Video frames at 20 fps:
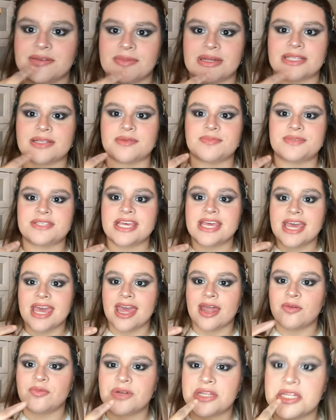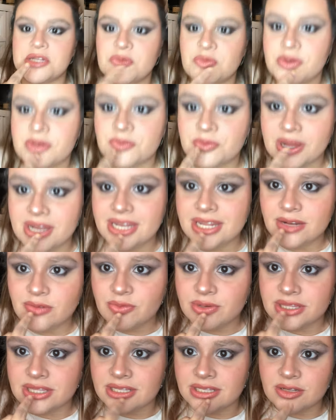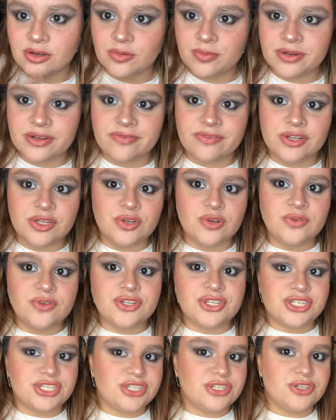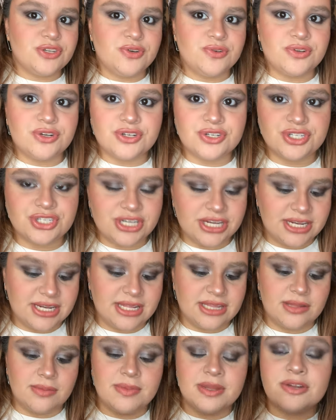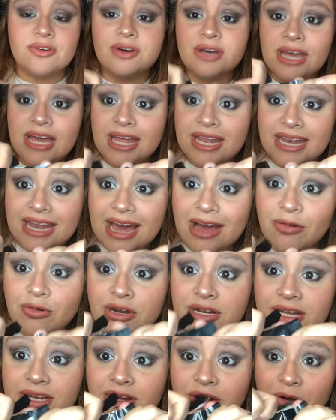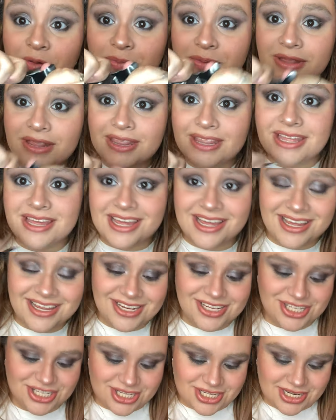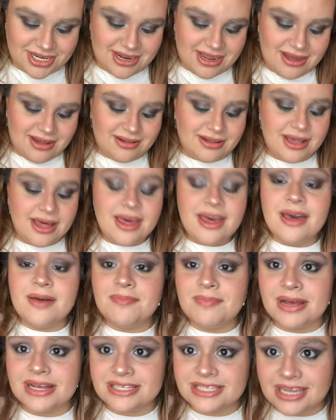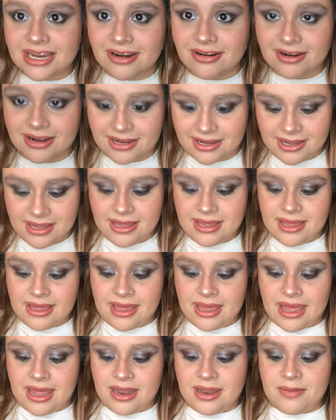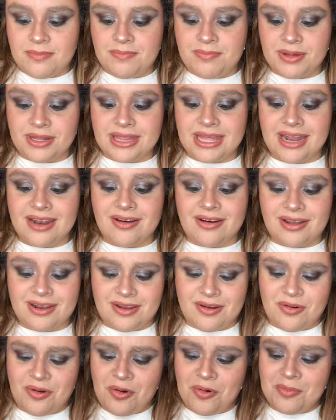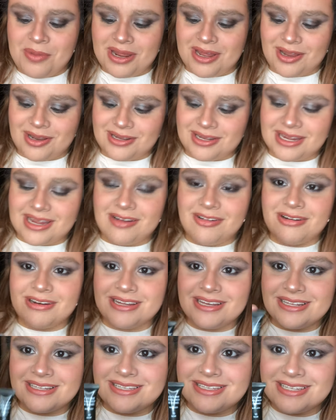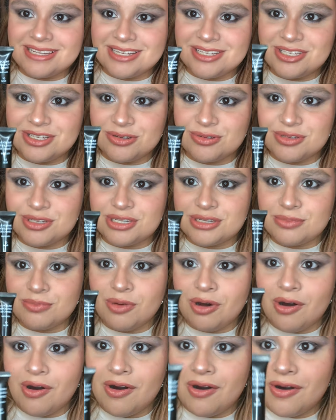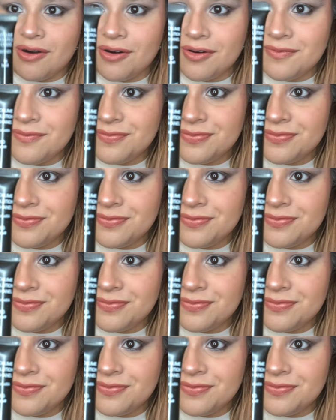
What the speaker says: my lips and went in with a little bit of a nuder shade in the middle. Now we're gonna open the Chanel mascara and put that on. Oh my god, look how it is. It's so small.